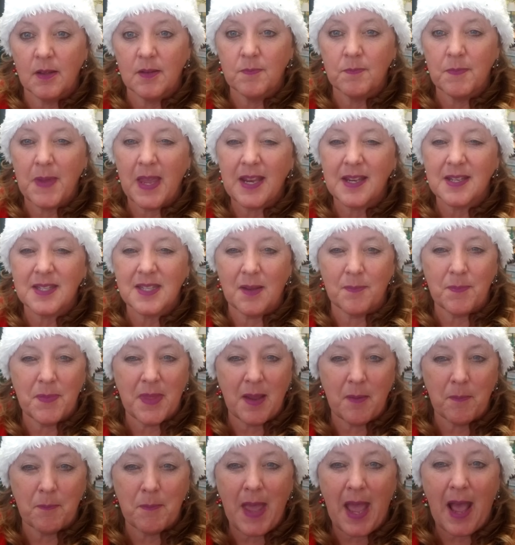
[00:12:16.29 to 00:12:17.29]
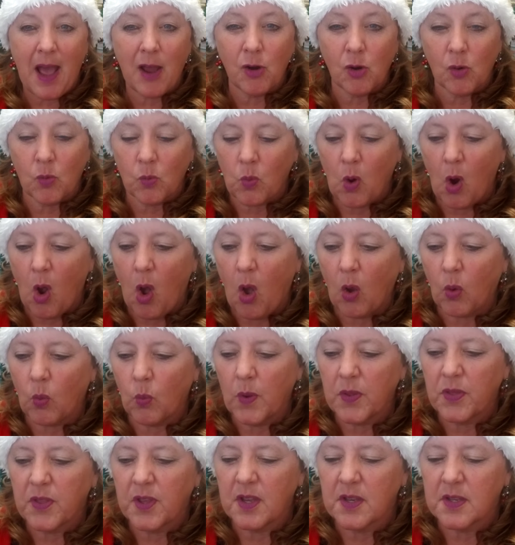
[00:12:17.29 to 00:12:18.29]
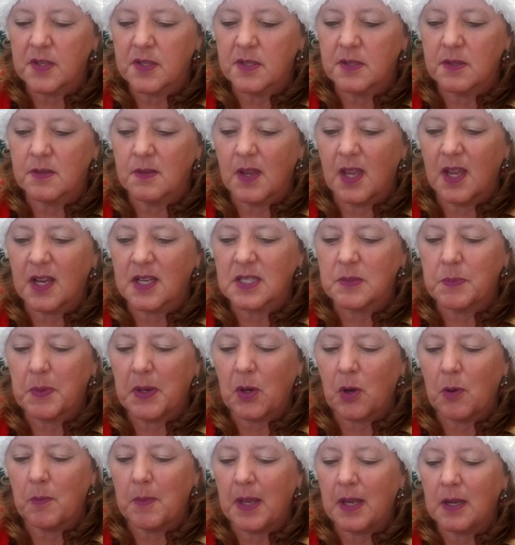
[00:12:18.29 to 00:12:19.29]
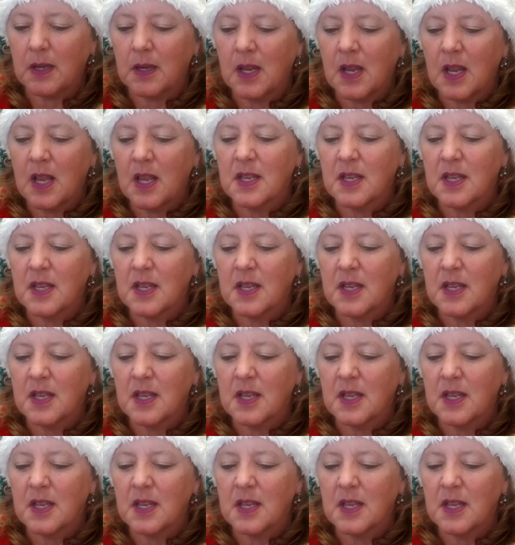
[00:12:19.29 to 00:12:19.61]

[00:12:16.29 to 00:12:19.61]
make something bad or wrong with his experiment.